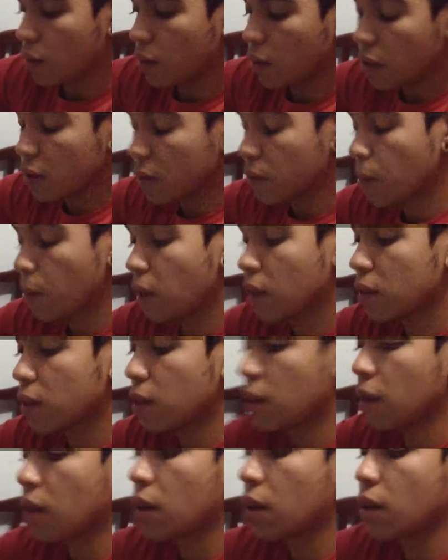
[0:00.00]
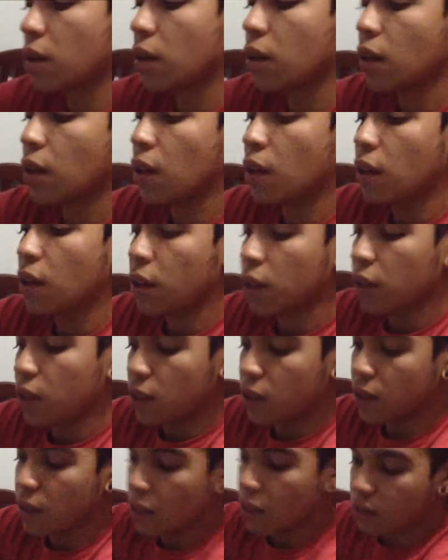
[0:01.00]
it, but
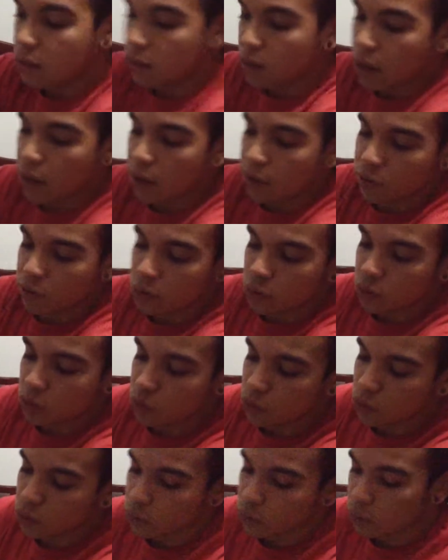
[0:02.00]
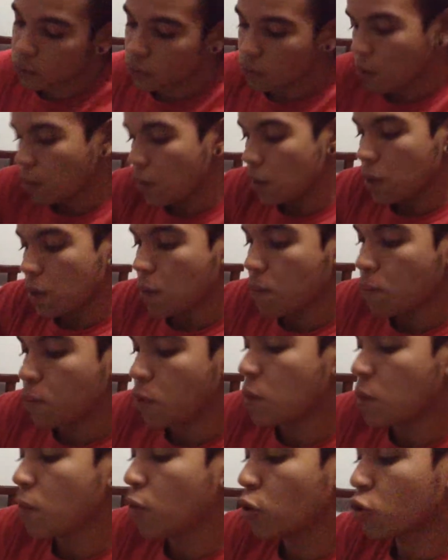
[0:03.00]
it doesn't have to
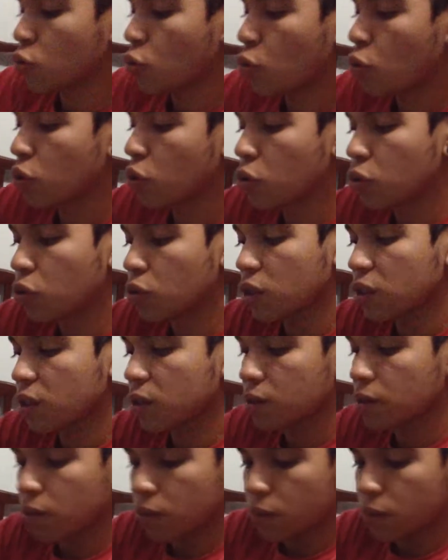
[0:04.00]
be much water in it.